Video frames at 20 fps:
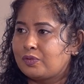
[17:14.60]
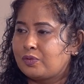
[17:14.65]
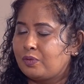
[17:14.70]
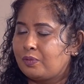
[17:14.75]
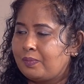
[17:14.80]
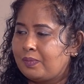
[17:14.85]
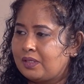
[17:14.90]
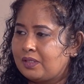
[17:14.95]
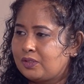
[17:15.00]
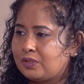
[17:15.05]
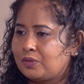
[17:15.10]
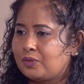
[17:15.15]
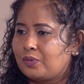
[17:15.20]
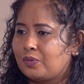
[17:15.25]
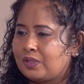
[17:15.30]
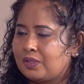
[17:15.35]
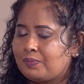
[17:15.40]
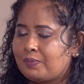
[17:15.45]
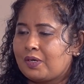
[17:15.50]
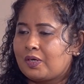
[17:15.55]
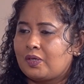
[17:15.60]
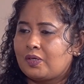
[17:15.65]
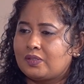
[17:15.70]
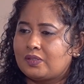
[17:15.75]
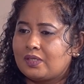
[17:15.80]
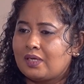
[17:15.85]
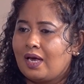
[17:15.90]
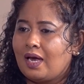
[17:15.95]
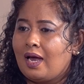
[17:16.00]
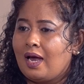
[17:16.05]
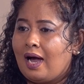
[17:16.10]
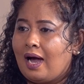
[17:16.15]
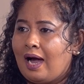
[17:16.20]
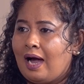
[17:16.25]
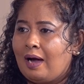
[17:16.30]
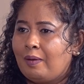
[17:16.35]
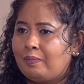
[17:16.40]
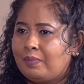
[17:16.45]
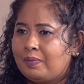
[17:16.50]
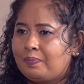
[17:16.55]
so many stories, because
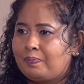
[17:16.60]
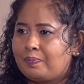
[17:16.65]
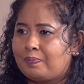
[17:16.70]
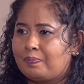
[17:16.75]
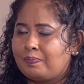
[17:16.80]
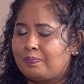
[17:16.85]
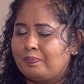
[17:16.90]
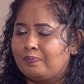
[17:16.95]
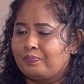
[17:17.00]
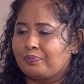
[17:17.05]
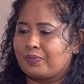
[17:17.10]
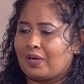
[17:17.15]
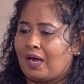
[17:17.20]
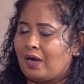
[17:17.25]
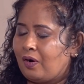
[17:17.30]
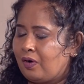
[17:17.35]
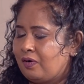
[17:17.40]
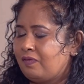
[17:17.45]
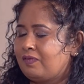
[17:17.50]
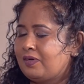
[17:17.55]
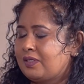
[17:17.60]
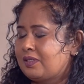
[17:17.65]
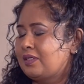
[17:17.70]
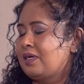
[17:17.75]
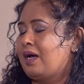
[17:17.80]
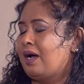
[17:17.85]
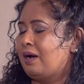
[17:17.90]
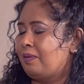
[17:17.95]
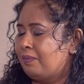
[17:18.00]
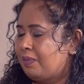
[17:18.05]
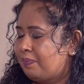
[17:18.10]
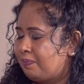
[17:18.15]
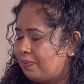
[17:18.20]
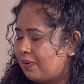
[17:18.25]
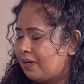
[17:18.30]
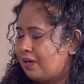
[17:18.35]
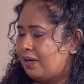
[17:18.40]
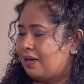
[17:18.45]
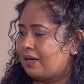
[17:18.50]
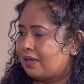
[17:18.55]
I always say I'm a
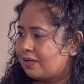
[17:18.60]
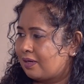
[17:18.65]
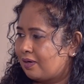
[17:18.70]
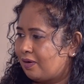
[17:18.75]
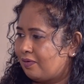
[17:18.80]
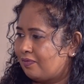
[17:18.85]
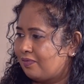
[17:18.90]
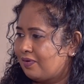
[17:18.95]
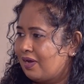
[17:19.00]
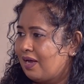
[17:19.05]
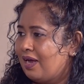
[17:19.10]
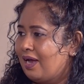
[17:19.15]
product of,